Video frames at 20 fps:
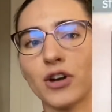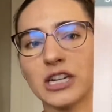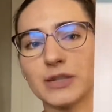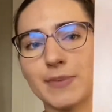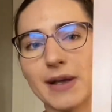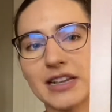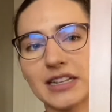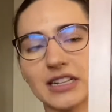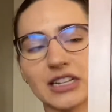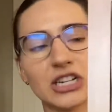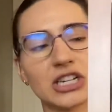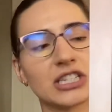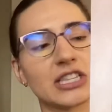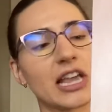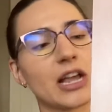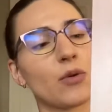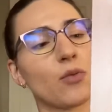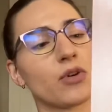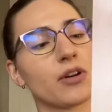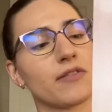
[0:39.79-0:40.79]
It's basically just
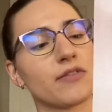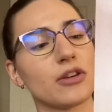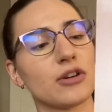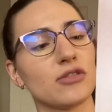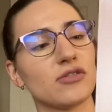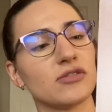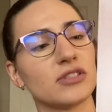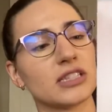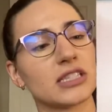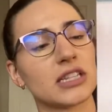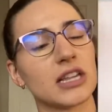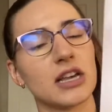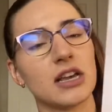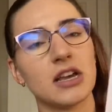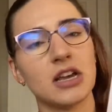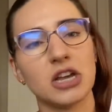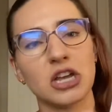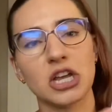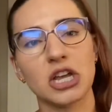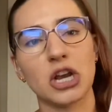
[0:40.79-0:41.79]
like one of those,
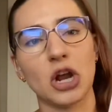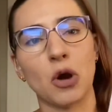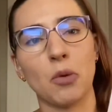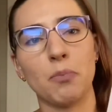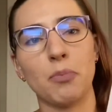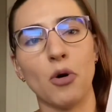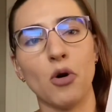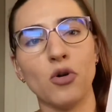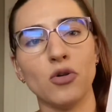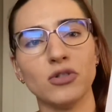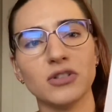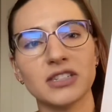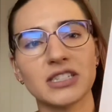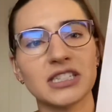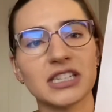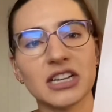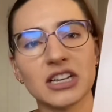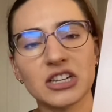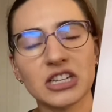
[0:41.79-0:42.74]
you know, bowls,